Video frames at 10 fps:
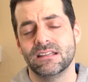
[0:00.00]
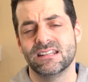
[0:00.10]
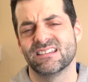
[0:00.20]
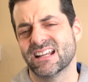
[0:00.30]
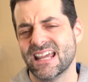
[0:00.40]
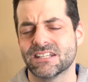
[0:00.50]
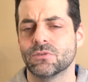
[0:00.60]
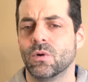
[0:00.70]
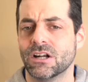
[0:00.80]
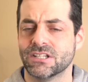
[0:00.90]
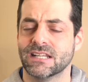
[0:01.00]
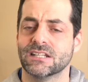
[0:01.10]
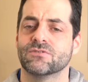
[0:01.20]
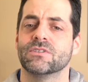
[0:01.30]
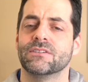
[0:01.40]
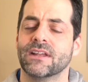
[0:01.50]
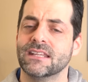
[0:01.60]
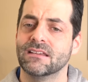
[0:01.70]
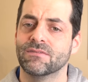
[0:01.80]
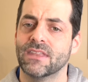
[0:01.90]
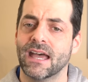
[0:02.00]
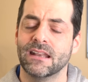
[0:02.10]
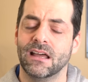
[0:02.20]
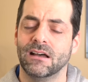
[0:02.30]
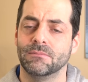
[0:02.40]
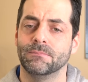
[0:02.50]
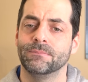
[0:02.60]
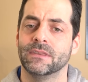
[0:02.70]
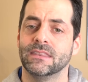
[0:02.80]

it's like an acid watch that gets rid of any of that um,